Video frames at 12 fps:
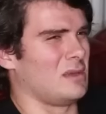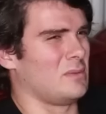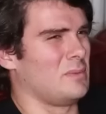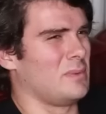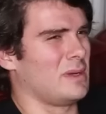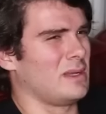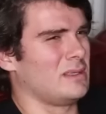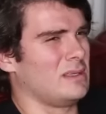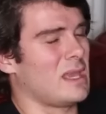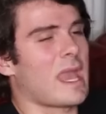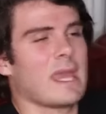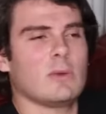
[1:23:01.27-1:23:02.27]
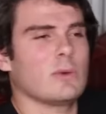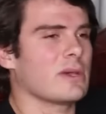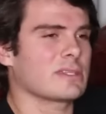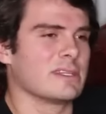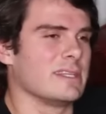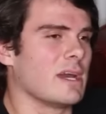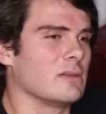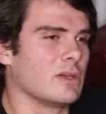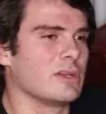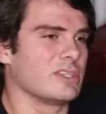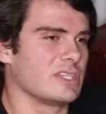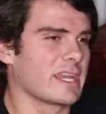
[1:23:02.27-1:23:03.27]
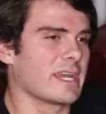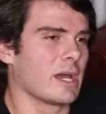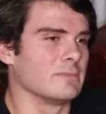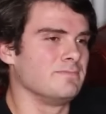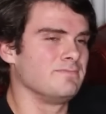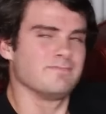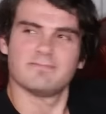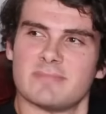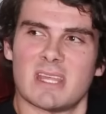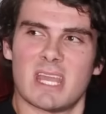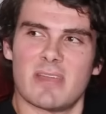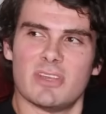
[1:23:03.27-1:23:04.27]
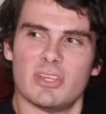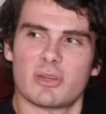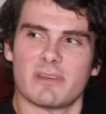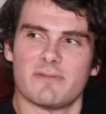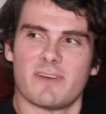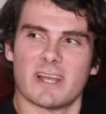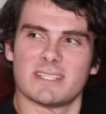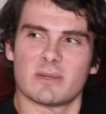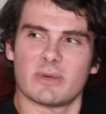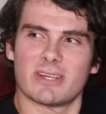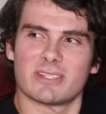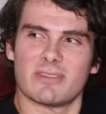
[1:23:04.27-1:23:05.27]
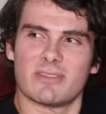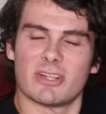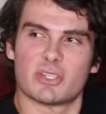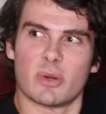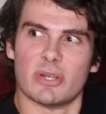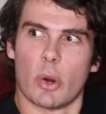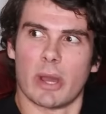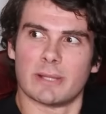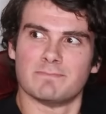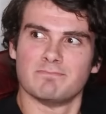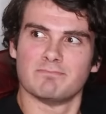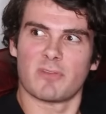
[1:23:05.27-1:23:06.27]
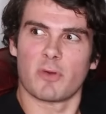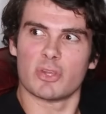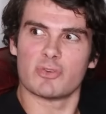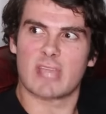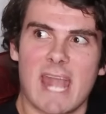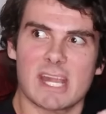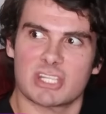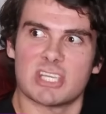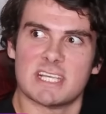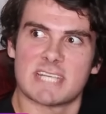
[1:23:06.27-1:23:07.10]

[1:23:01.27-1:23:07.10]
but yeah, anyone else can download it and check it out. Even you can find someone else on there to annoy before you catch these